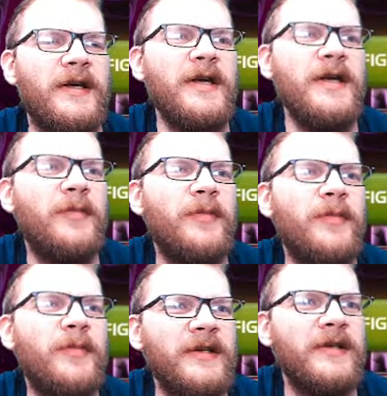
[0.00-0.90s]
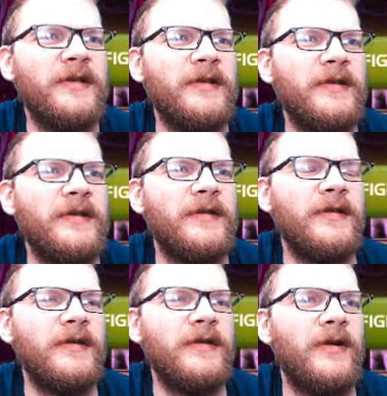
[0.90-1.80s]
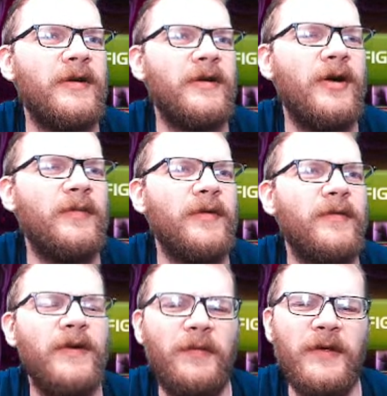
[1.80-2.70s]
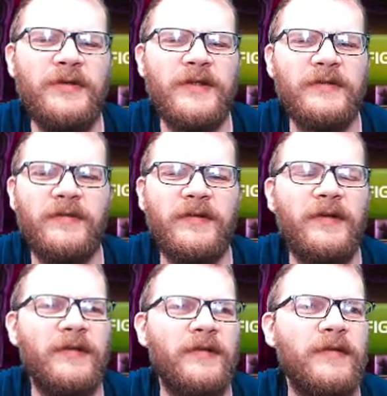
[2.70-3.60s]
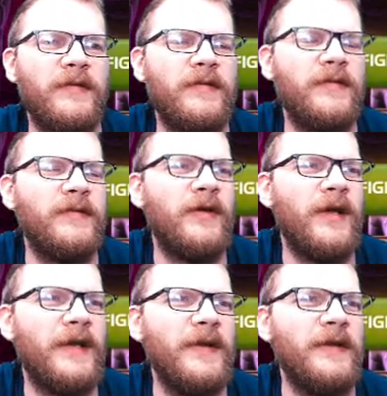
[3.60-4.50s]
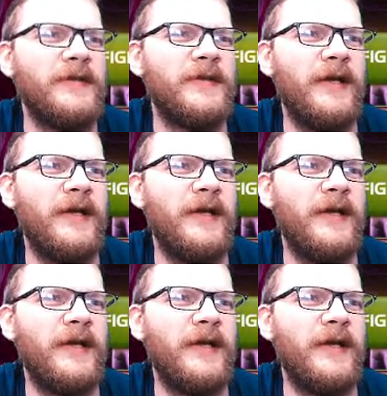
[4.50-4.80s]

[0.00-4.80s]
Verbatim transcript: heap of junk or combo? Wh which was, I think it was